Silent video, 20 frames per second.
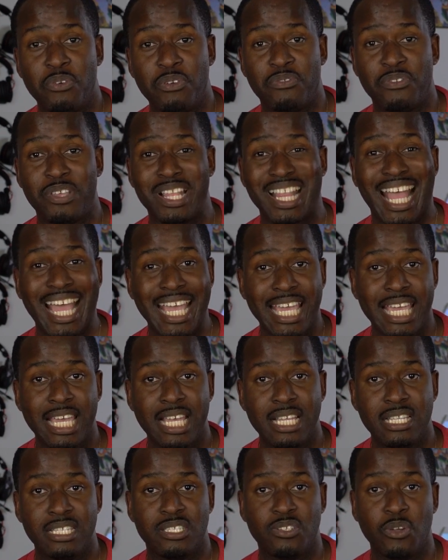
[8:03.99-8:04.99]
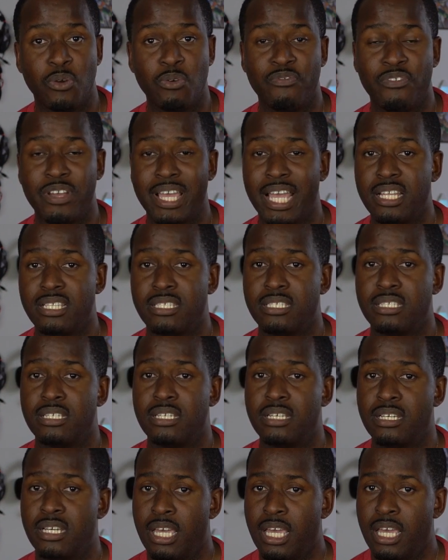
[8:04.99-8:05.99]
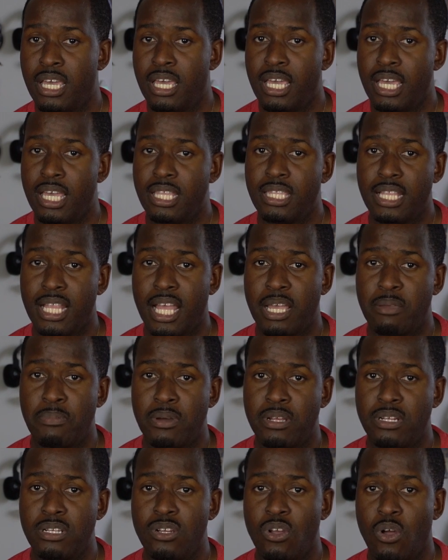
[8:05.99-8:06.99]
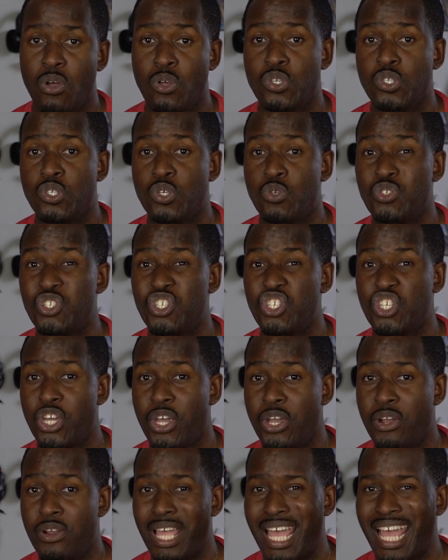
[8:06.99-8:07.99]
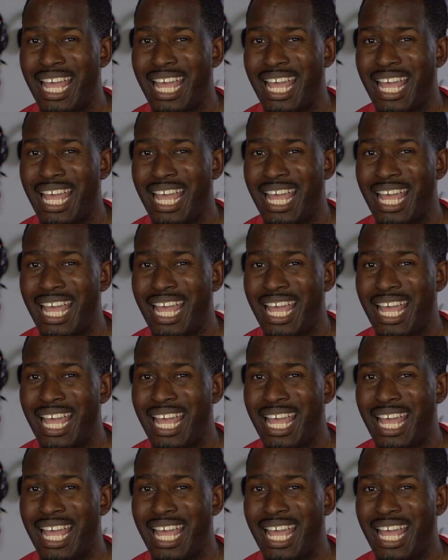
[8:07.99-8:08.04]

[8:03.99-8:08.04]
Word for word: If you like it, don't forget to hit the like button, also share,